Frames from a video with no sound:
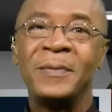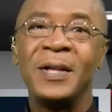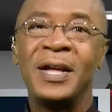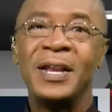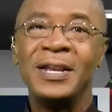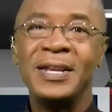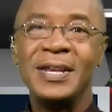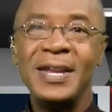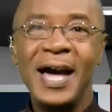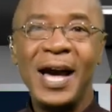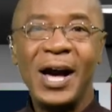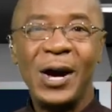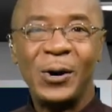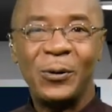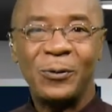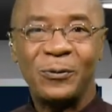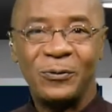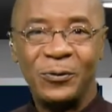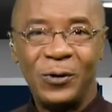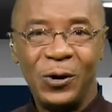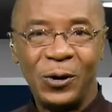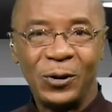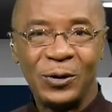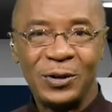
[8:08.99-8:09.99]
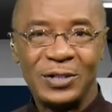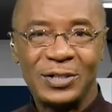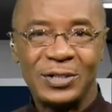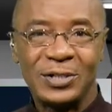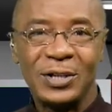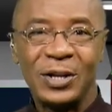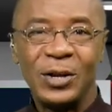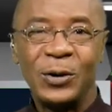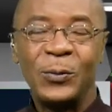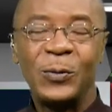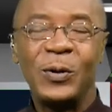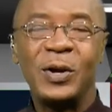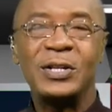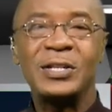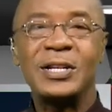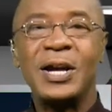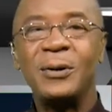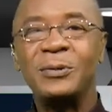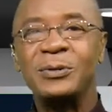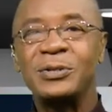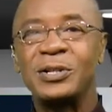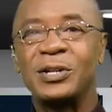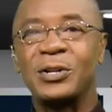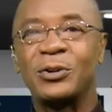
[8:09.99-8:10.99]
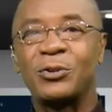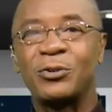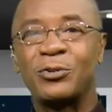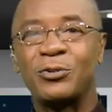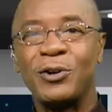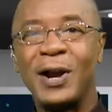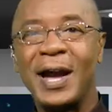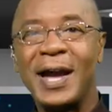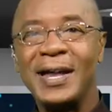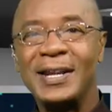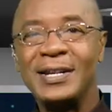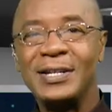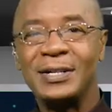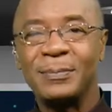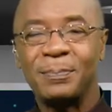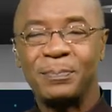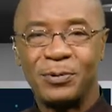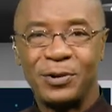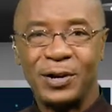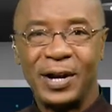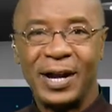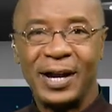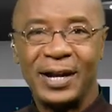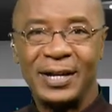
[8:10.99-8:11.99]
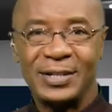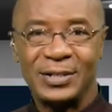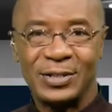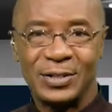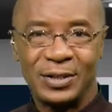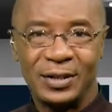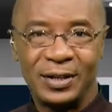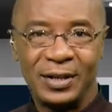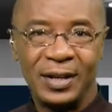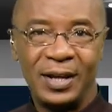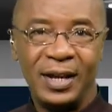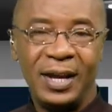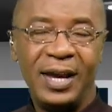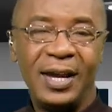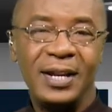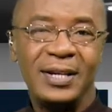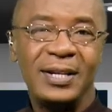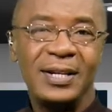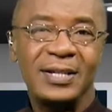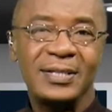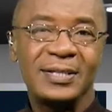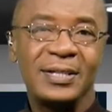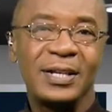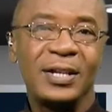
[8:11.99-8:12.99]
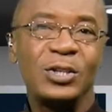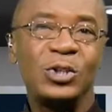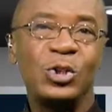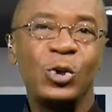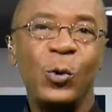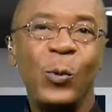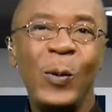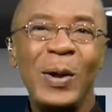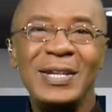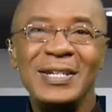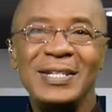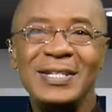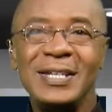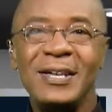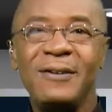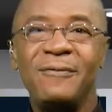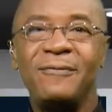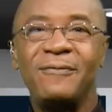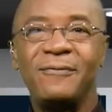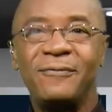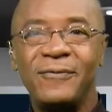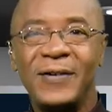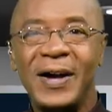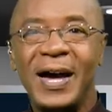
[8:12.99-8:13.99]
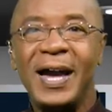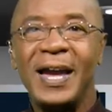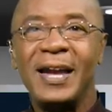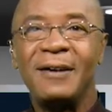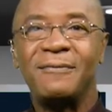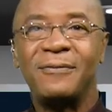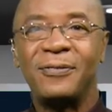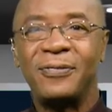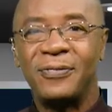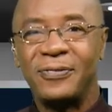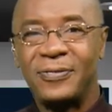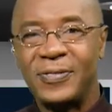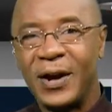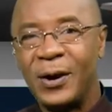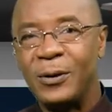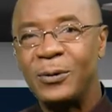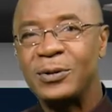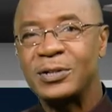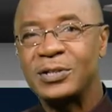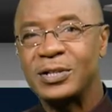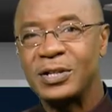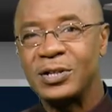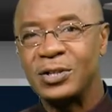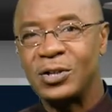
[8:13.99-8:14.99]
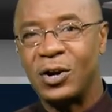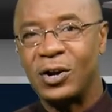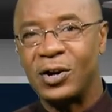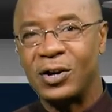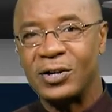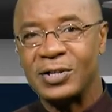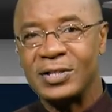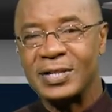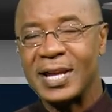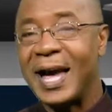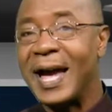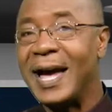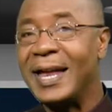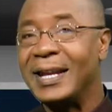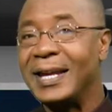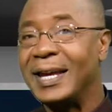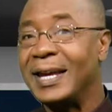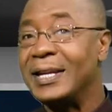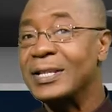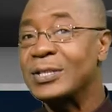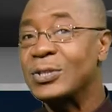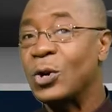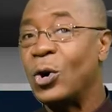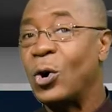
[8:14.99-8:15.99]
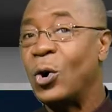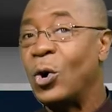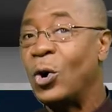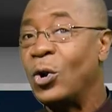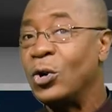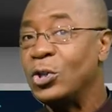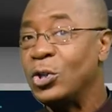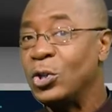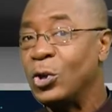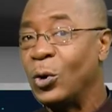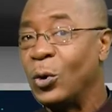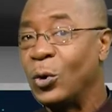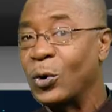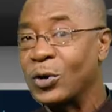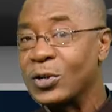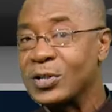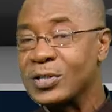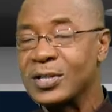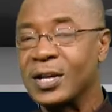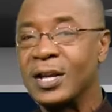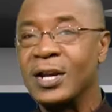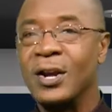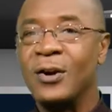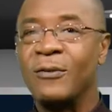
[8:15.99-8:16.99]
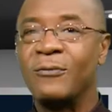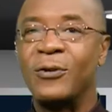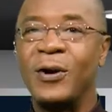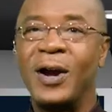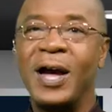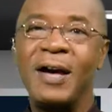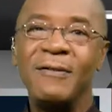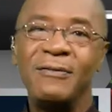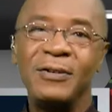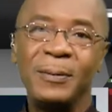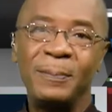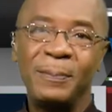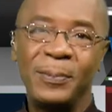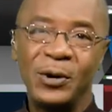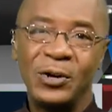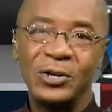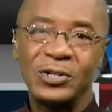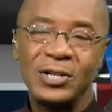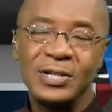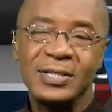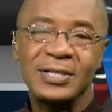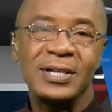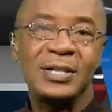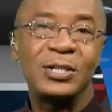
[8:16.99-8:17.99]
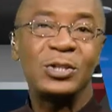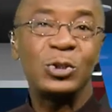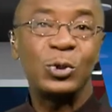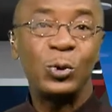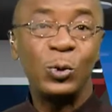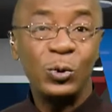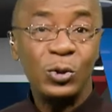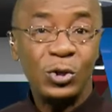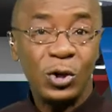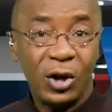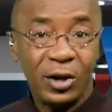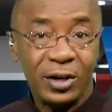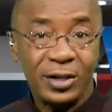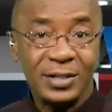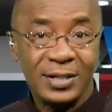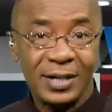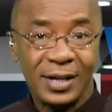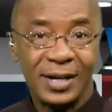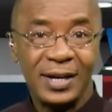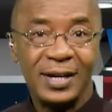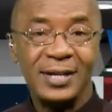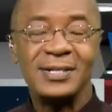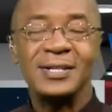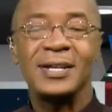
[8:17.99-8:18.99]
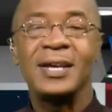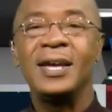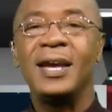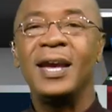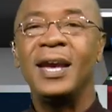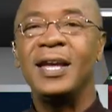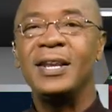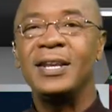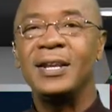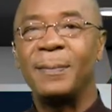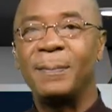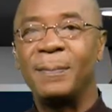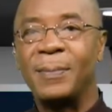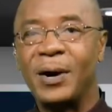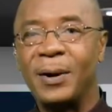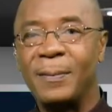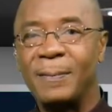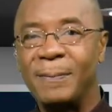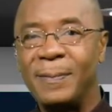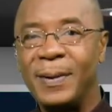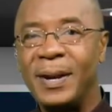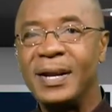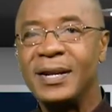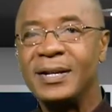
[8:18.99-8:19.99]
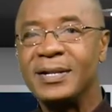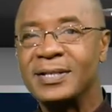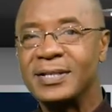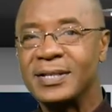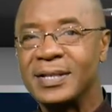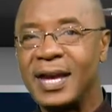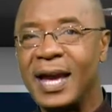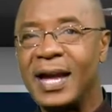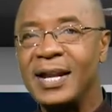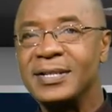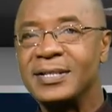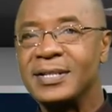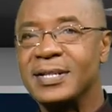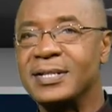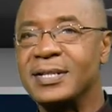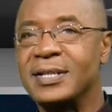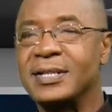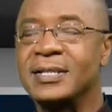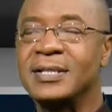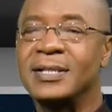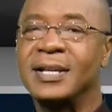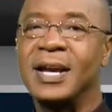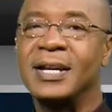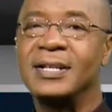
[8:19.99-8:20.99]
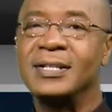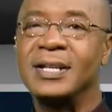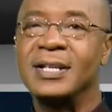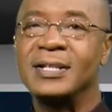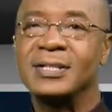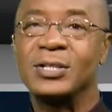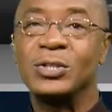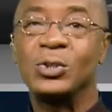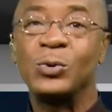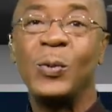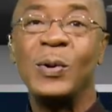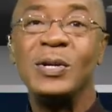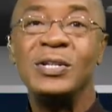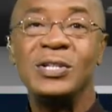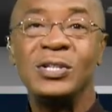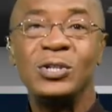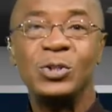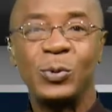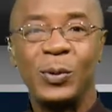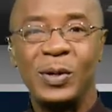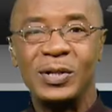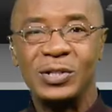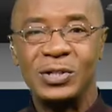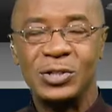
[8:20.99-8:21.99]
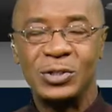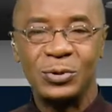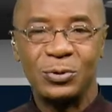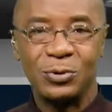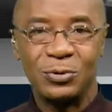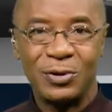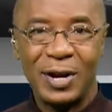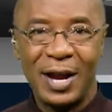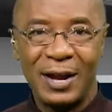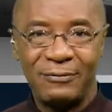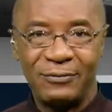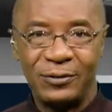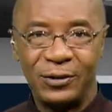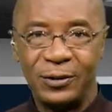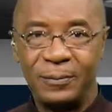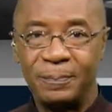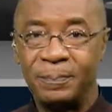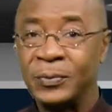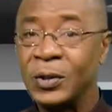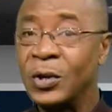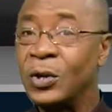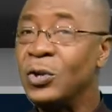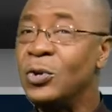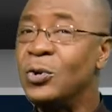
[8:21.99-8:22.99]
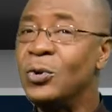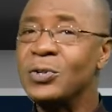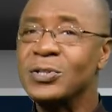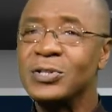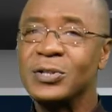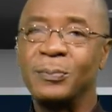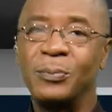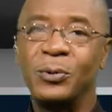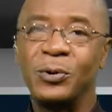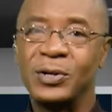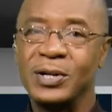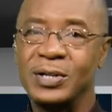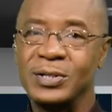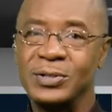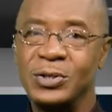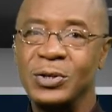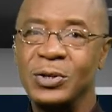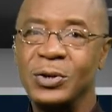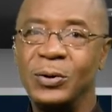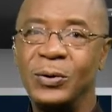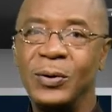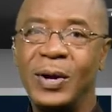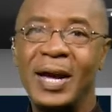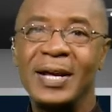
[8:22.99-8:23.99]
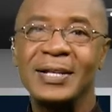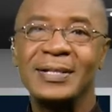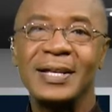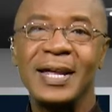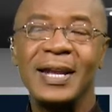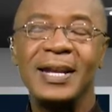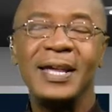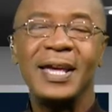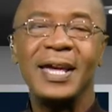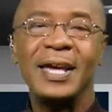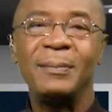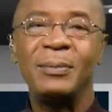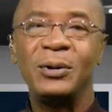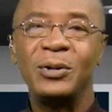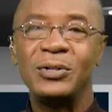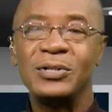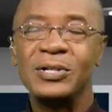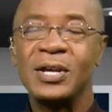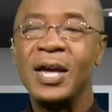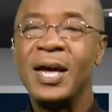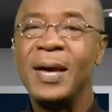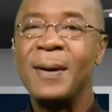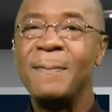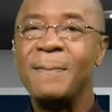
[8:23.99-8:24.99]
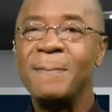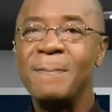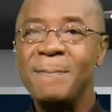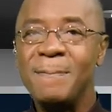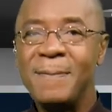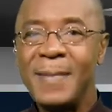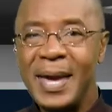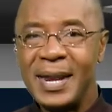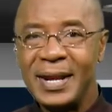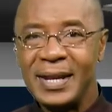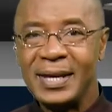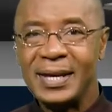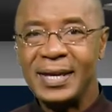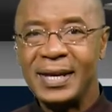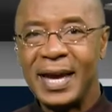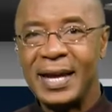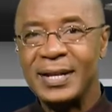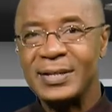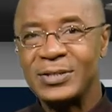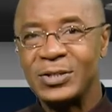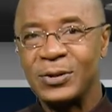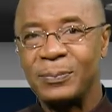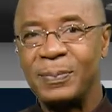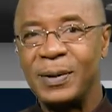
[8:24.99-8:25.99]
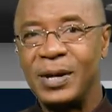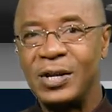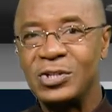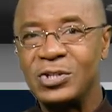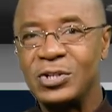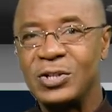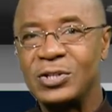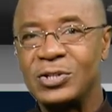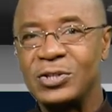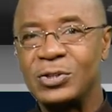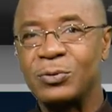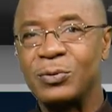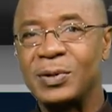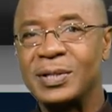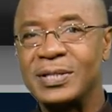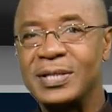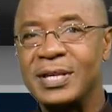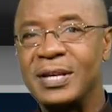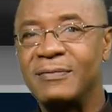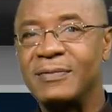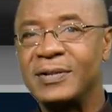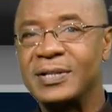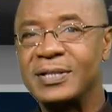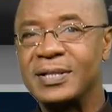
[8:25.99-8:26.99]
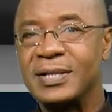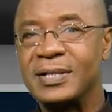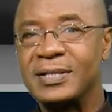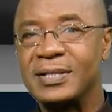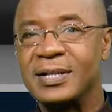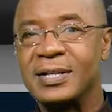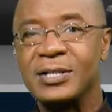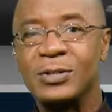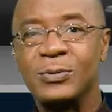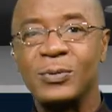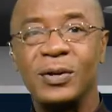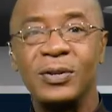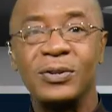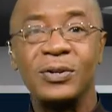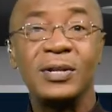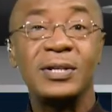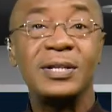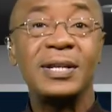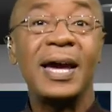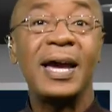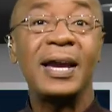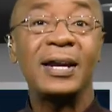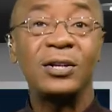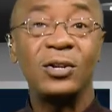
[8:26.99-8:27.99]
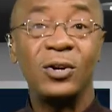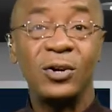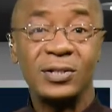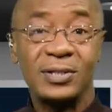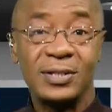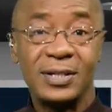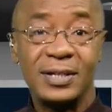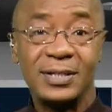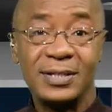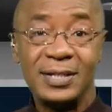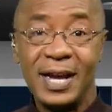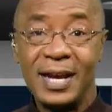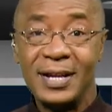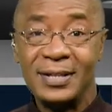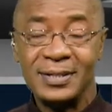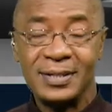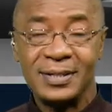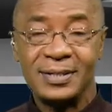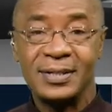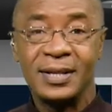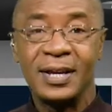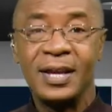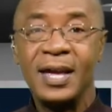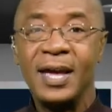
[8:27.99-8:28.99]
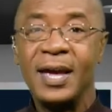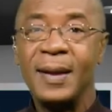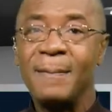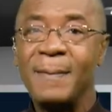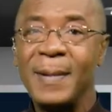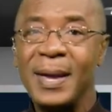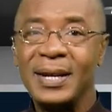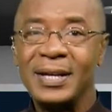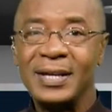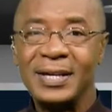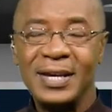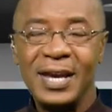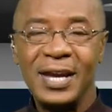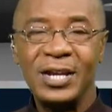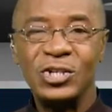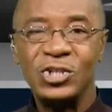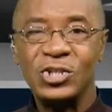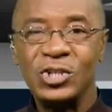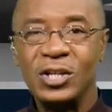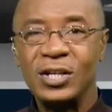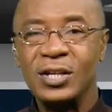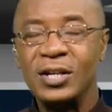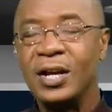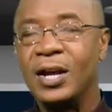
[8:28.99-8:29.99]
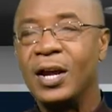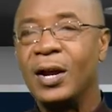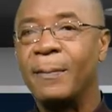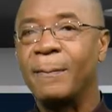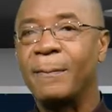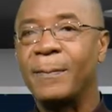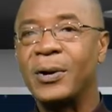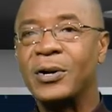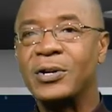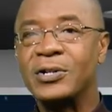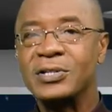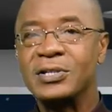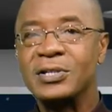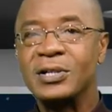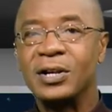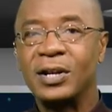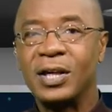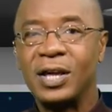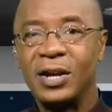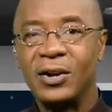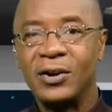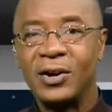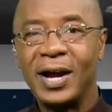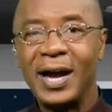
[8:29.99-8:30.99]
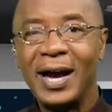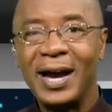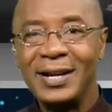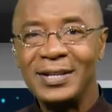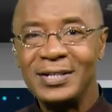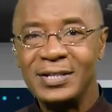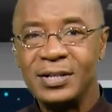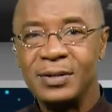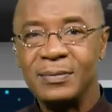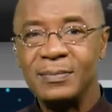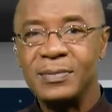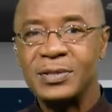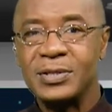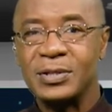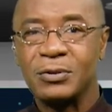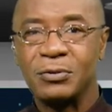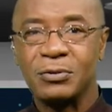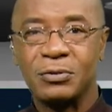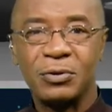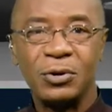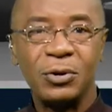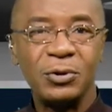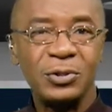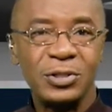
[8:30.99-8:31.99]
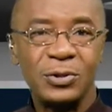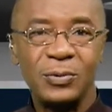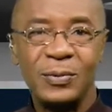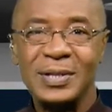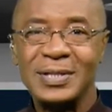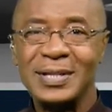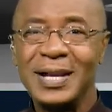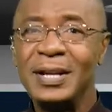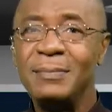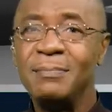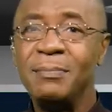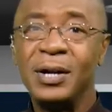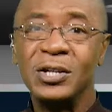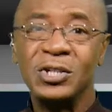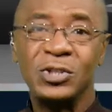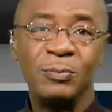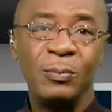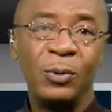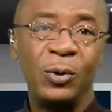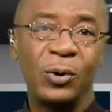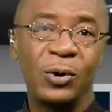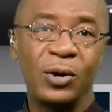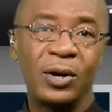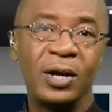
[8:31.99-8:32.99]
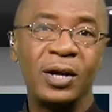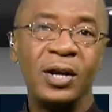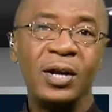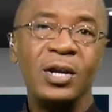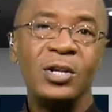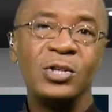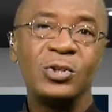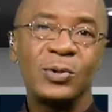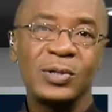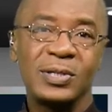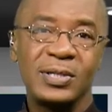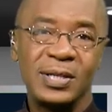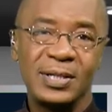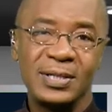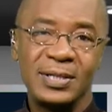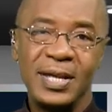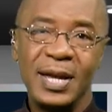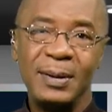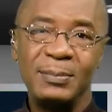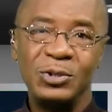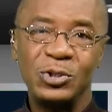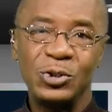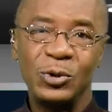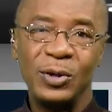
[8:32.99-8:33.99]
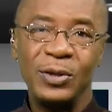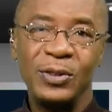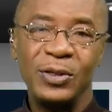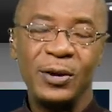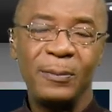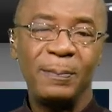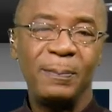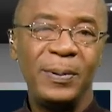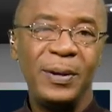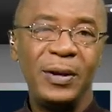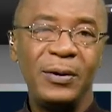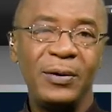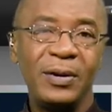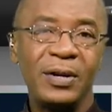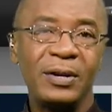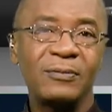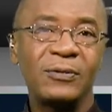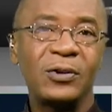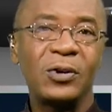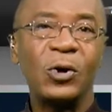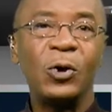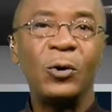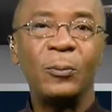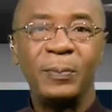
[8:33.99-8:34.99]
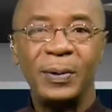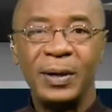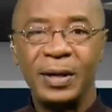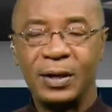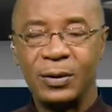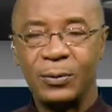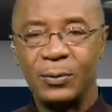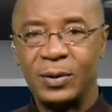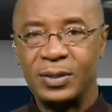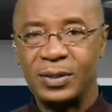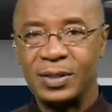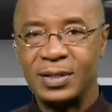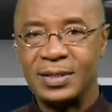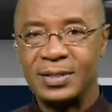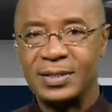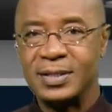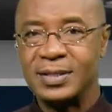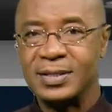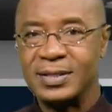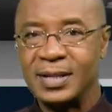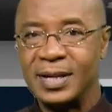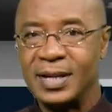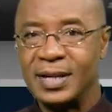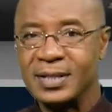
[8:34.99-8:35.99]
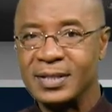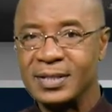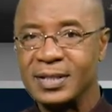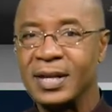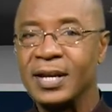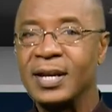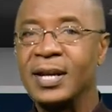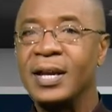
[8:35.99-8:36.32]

Now, folks, we are down to the grand prize. It is twenty-five thousand dollars and it is all yours for having purchased a two dollar ticket in the Barbados Cancer Society's twenty twenty-two raffle. Your support, as you know, has enabled many cancer patients to receive assistance with their diagnostic tests, medication, personal care items, groceries, and much more to assist them during their period of coping with this disease.